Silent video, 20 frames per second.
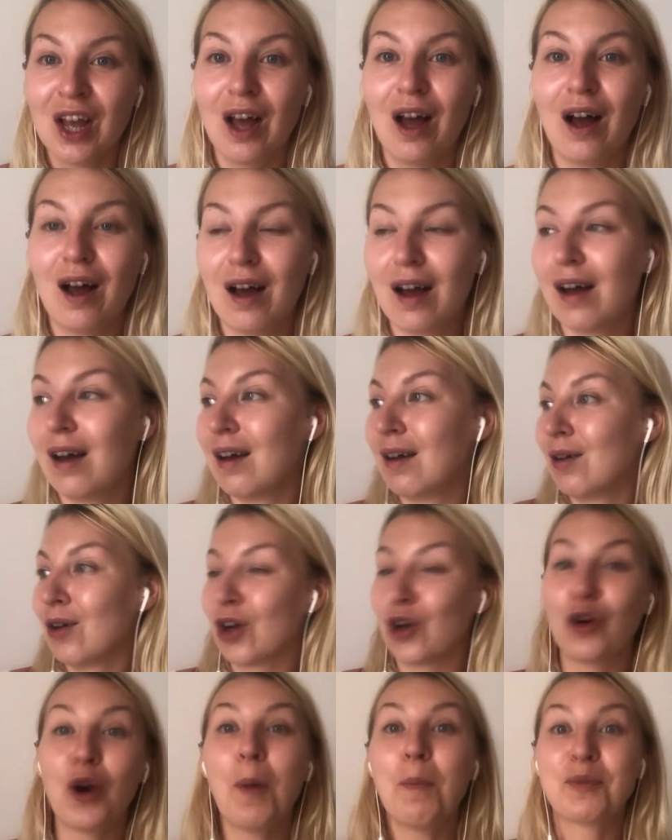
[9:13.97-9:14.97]

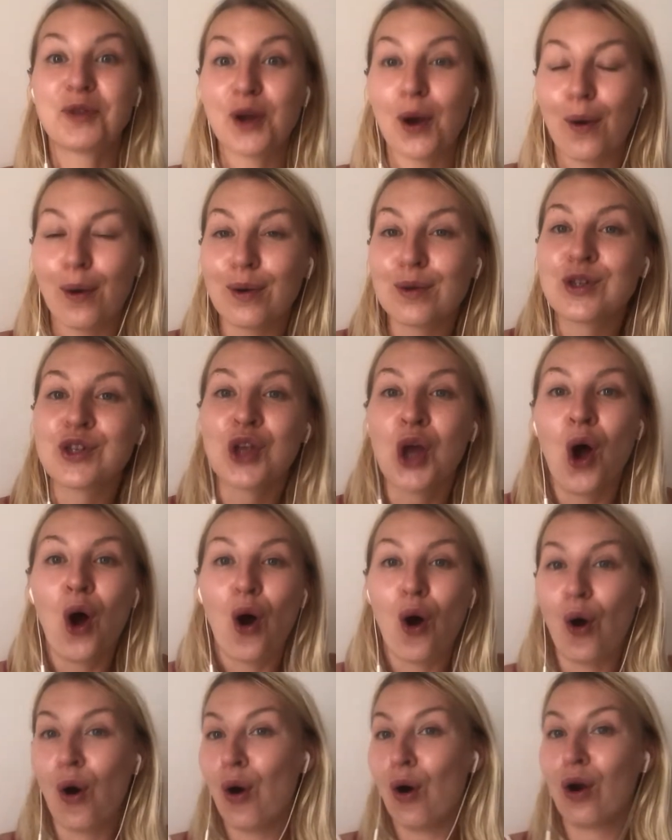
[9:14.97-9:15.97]
cryptos,
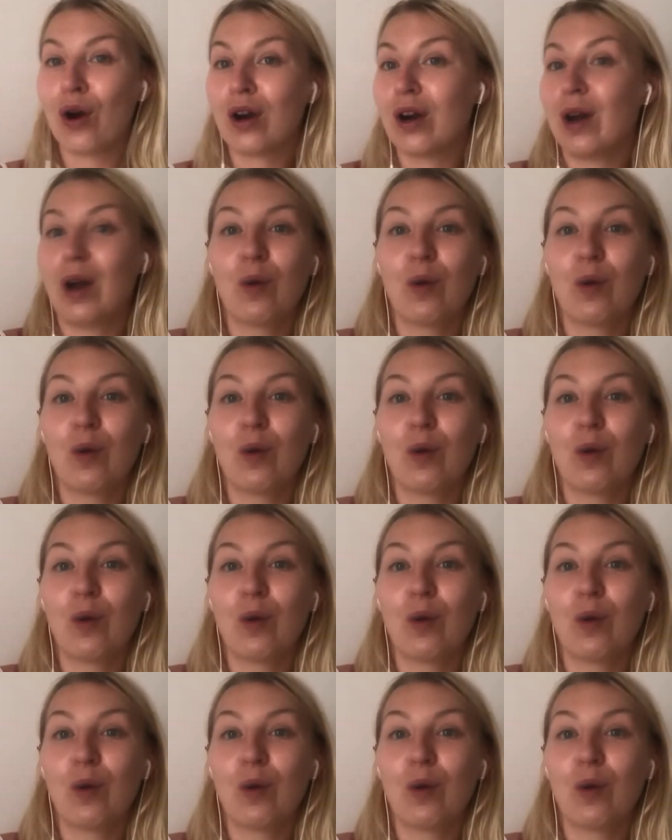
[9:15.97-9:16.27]
or